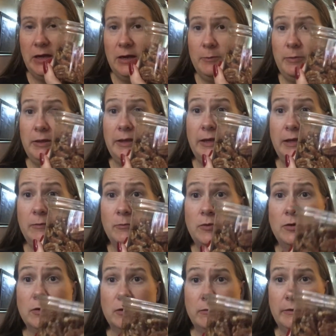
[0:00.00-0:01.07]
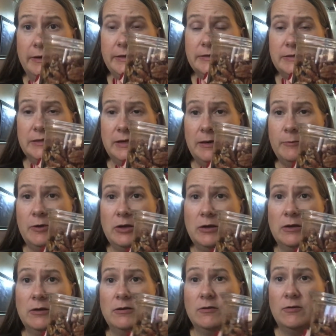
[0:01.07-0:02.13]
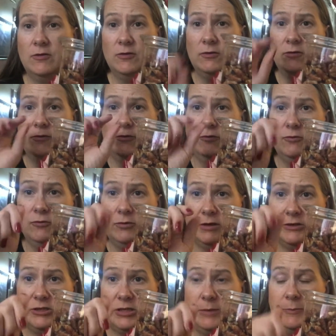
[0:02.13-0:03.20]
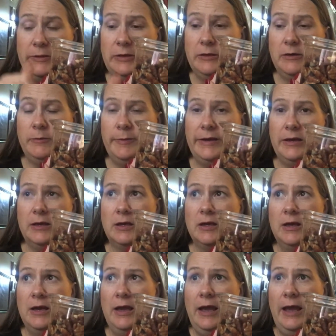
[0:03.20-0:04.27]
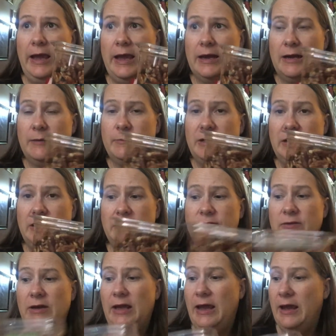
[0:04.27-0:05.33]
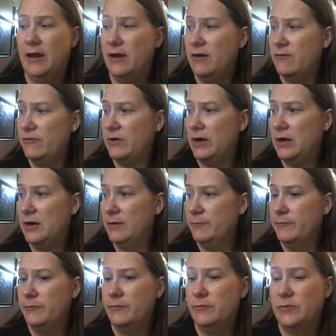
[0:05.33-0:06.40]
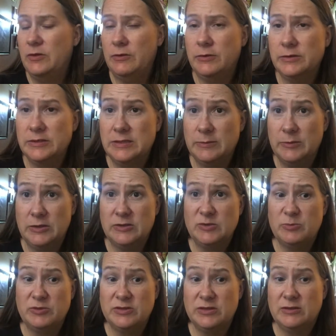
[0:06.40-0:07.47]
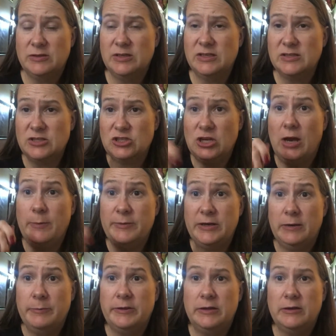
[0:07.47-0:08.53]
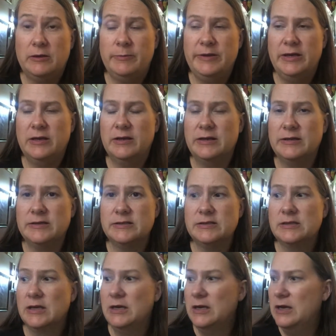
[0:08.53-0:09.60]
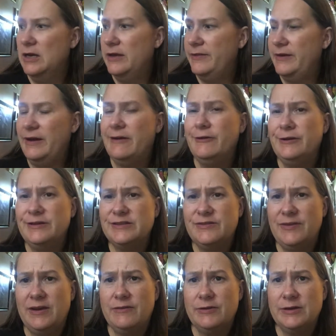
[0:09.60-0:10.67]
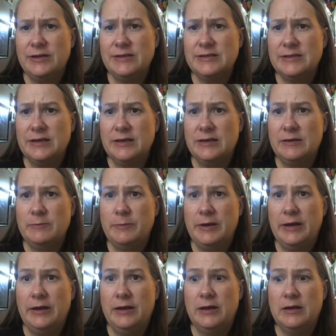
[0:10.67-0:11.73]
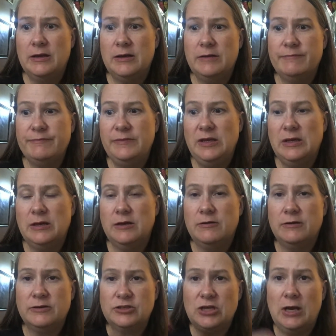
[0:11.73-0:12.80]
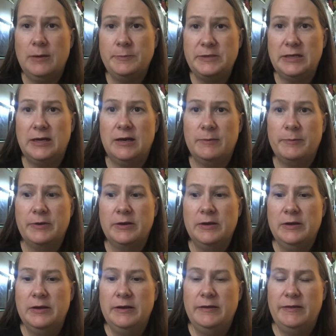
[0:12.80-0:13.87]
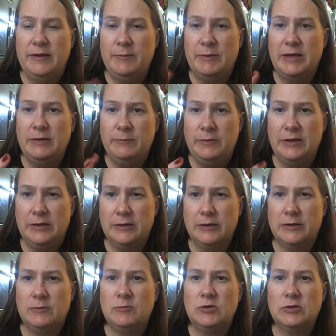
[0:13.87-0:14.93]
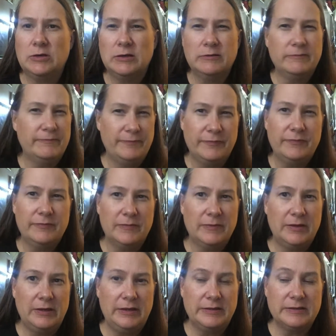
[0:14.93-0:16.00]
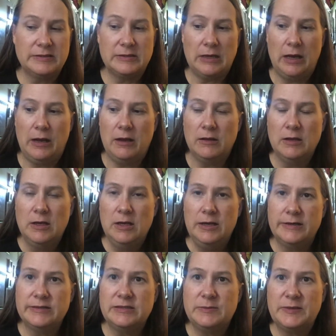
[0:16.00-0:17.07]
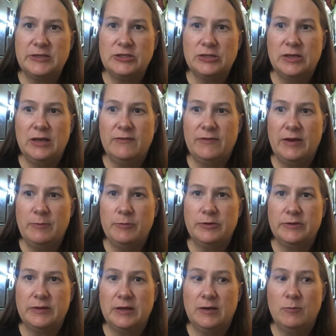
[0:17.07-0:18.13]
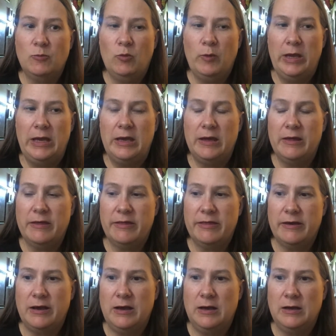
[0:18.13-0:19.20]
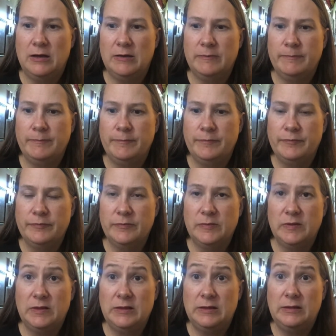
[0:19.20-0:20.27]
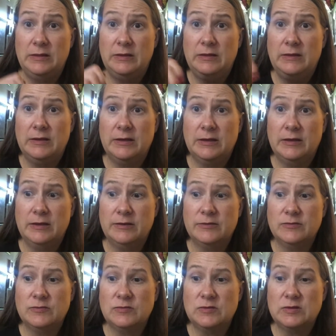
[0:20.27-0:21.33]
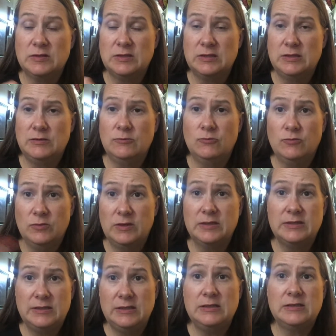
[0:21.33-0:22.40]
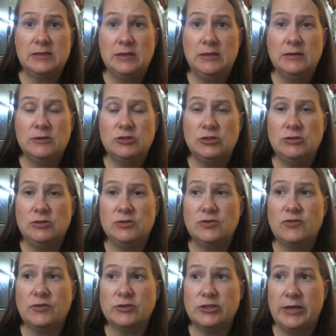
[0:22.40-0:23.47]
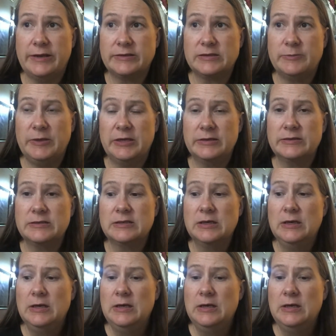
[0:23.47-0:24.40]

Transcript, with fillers: uh, plain pork rinds that I'm going to crunch up a little bit and I might even have um, throw in some of those Brazil nuts chopped up a little bit because they aren't his favorite he said but you know chopped up they might be a little more his style, especially if I put them with um, the the seasoning that you use for Chex Mix.